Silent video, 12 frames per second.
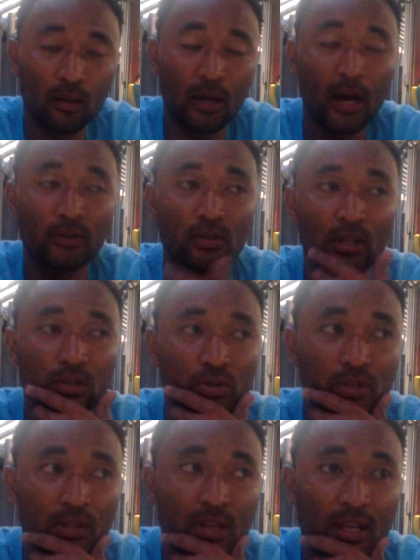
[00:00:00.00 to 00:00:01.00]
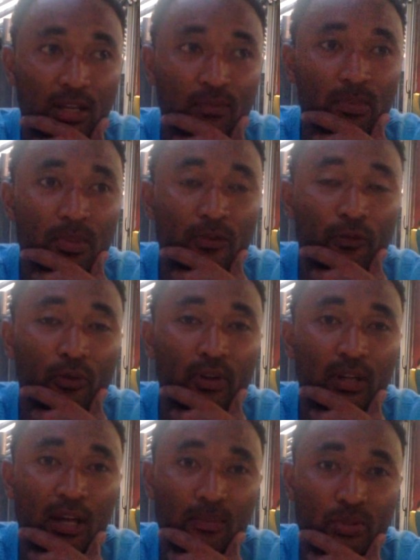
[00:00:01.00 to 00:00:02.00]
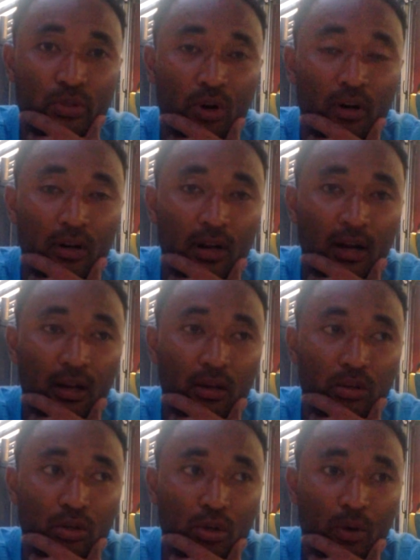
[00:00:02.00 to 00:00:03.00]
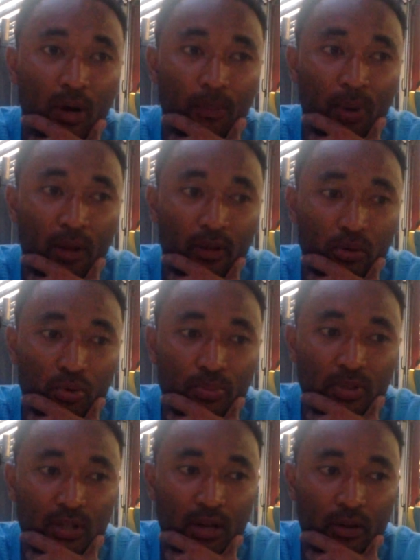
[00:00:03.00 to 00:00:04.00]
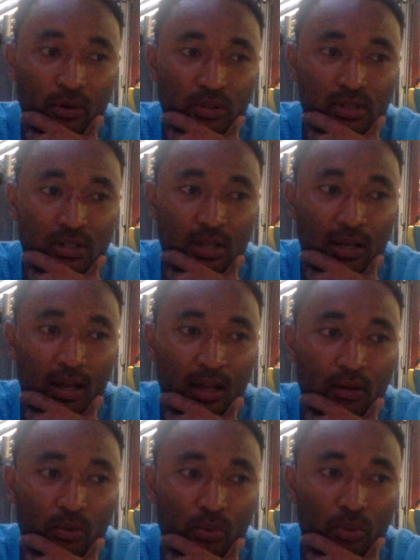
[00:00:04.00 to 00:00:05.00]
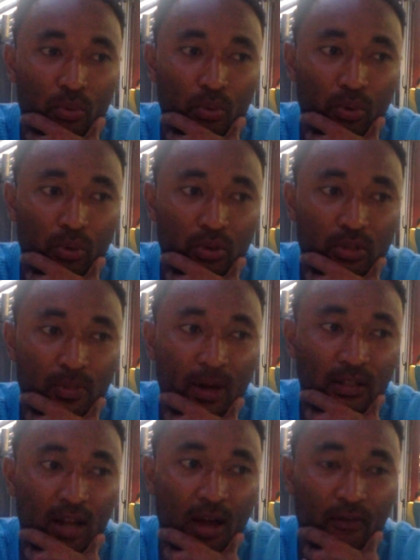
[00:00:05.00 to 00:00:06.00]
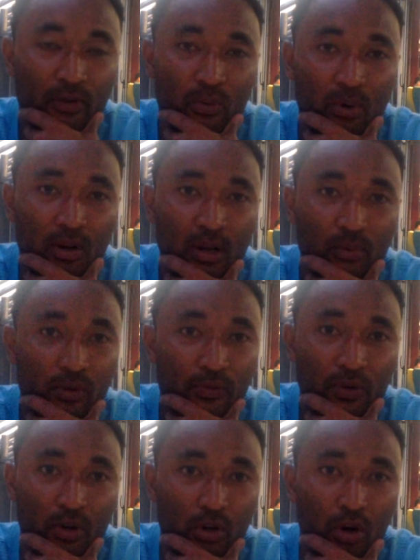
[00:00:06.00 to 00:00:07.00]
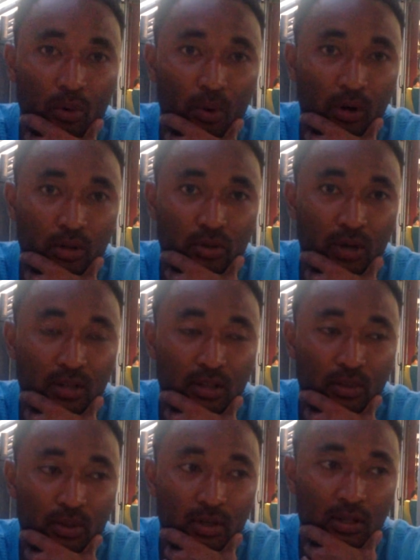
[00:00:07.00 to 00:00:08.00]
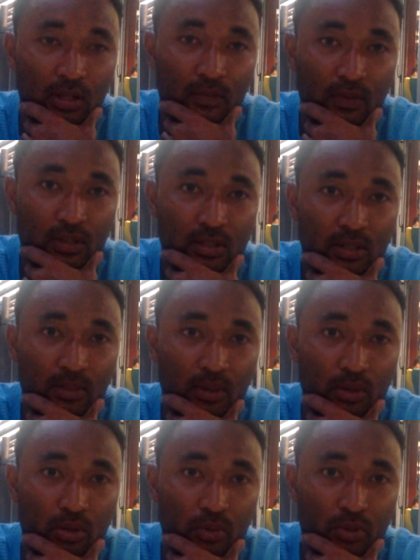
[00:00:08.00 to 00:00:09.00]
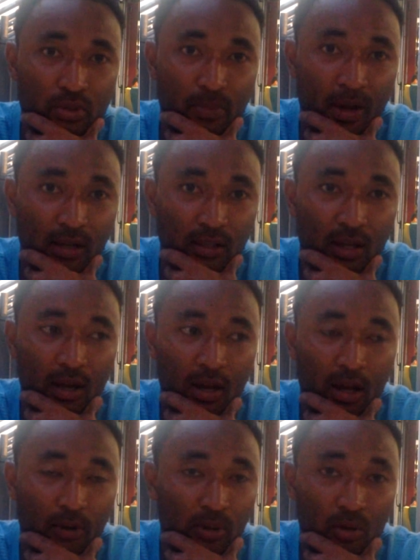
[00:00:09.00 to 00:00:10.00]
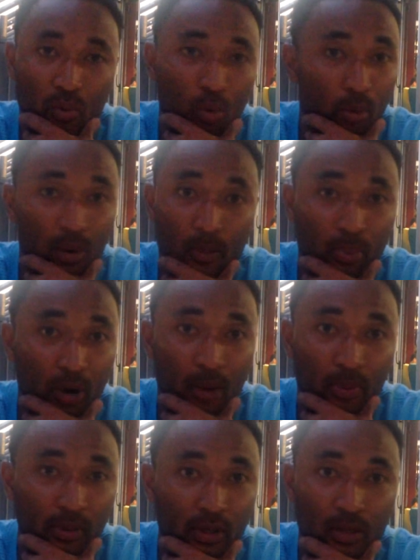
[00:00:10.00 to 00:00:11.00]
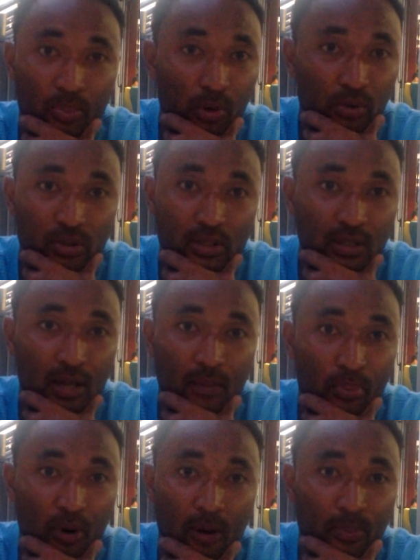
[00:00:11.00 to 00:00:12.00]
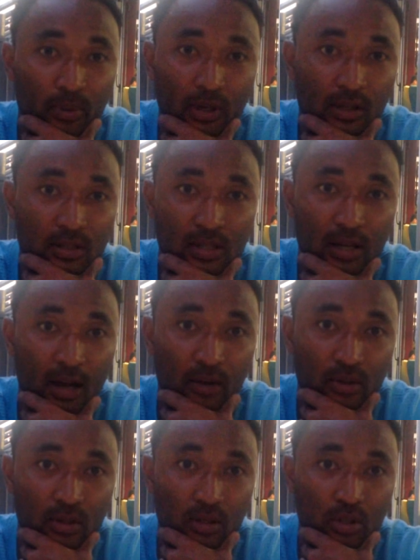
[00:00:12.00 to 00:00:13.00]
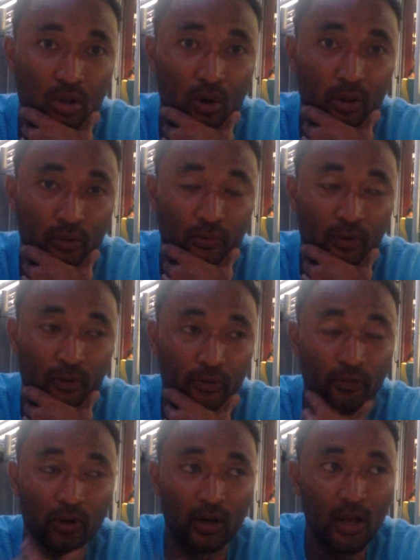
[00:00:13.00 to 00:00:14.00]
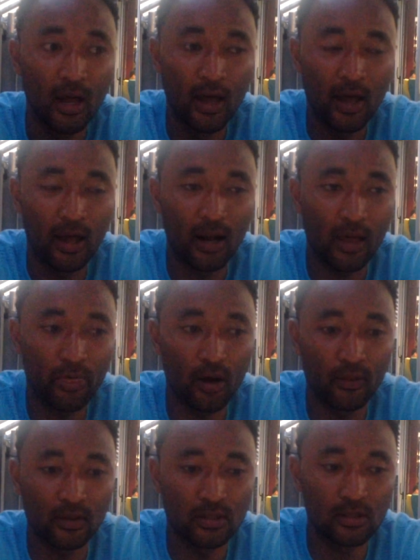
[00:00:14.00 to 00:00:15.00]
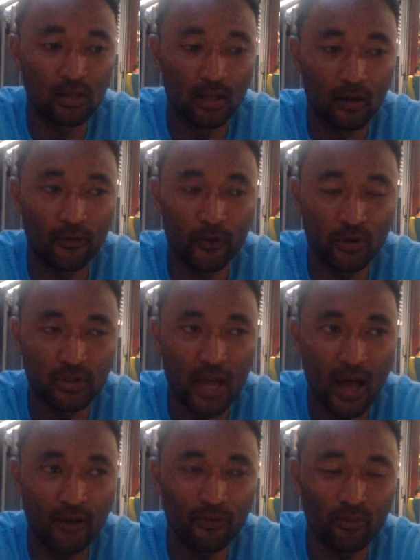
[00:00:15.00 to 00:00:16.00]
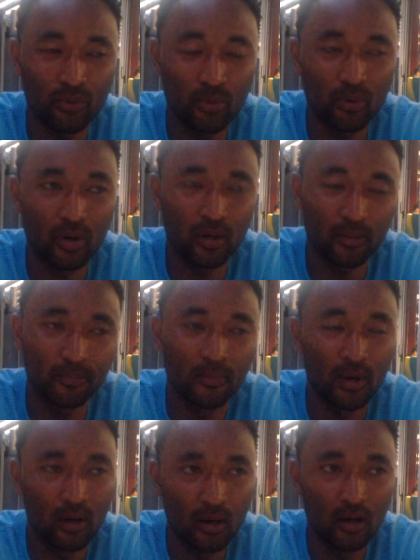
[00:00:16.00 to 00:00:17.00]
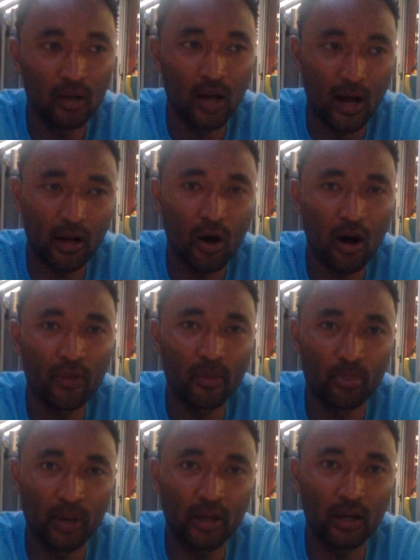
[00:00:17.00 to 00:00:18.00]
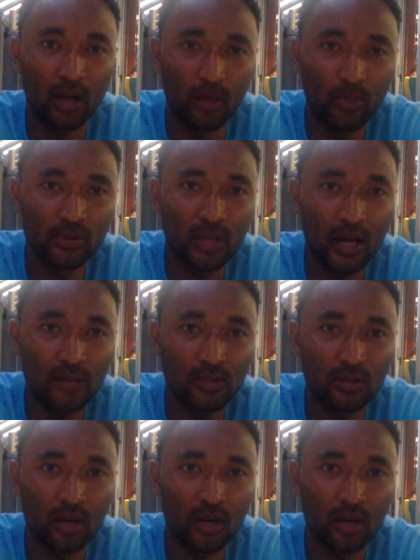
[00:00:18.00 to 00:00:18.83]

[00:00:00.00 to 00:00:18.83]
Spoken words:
Yeah, it was an interesting thing. Even before the game started, I brought the group together and just said, hey, we respect everyone and we fear no one. So I said we need to give this team their due respect. We need to warm up properly and approach this game properly and set out to, on the front foot. And I thought in the first half we got caught in the break a couple times.